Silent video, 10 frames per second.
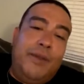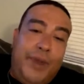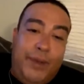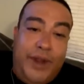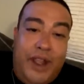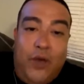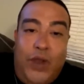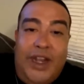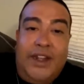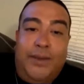People that are
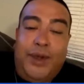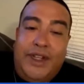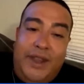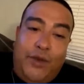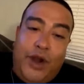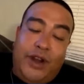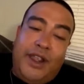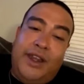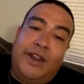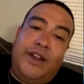willing to put their work
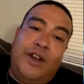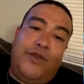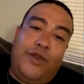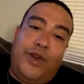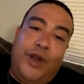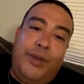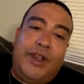in, you know, for real.